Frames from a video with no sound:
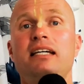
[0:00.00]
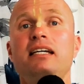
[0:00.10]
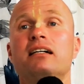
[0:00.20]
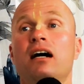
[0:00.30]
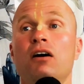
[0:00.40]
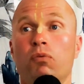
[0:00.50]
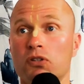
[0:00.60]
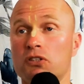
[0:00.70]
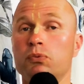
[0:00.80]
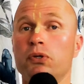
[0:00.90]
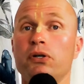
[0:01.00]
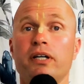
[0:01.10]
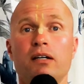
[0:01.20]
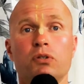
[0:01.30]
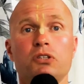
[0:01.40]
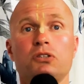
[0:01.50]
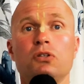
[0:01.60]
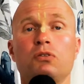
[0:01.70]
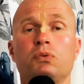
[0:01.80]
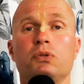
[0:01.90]
Here, what's working, what's
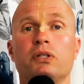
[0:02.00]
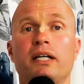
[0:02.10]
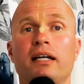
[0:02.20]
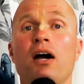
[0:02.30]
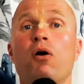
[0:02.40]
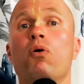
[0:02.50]
not working,